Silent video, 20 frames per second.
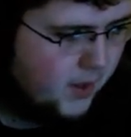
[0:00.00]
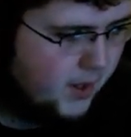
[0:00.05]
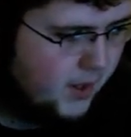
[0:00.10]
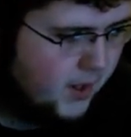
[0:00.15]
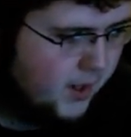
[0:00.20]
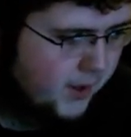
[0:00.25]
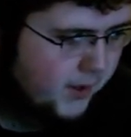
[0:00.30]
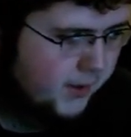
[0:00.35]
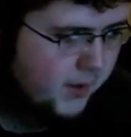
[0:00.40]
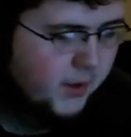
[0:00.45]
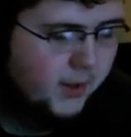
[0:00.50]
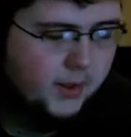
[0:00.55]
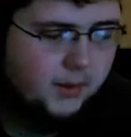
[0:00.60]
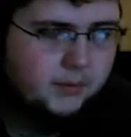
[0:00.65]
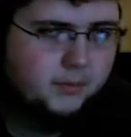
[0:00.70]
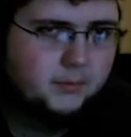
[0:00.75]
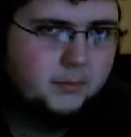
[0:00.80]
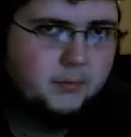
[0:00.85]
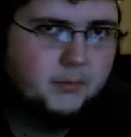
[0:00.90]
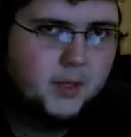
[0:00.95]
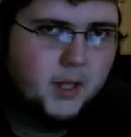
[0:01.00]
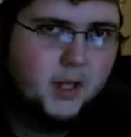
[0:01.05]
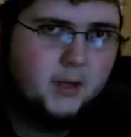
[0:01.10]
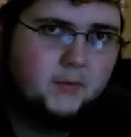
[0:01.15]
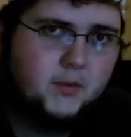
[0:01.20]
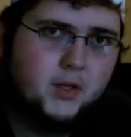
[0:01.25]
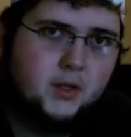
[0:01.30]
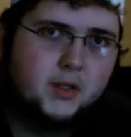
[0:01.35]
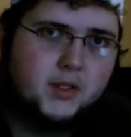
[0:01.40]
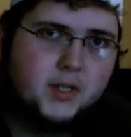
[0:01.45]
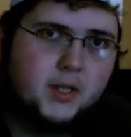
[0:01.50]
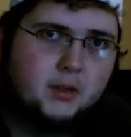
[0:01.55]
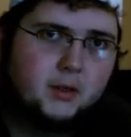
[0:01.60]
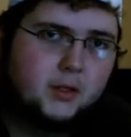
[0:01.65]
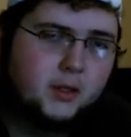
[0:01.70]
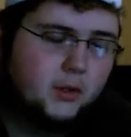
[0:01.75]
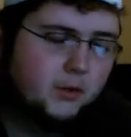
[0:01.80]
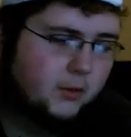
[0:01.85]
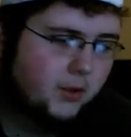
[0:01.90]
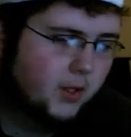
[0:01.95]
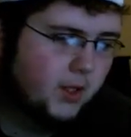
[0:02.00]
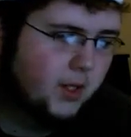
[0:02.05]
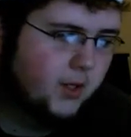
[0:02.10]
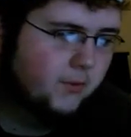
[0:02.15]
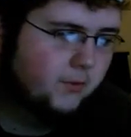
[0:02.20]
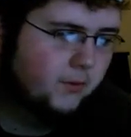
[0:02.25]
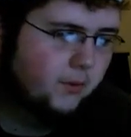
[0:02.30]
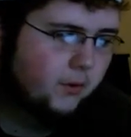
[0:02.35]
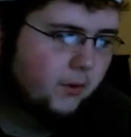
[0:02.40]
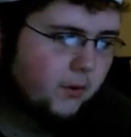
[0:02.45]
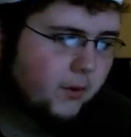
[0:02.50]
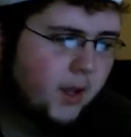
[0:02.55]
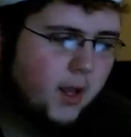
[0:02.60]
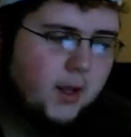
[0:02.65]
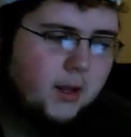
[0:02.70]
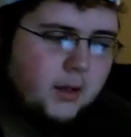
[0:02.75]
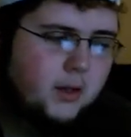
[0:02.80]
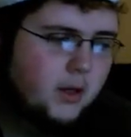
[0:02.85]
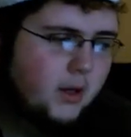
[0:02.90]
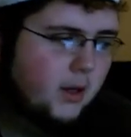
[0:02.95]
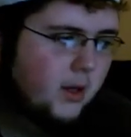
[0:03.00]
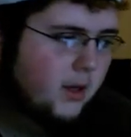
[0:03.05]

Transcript: And yeah, the video's down below, link for the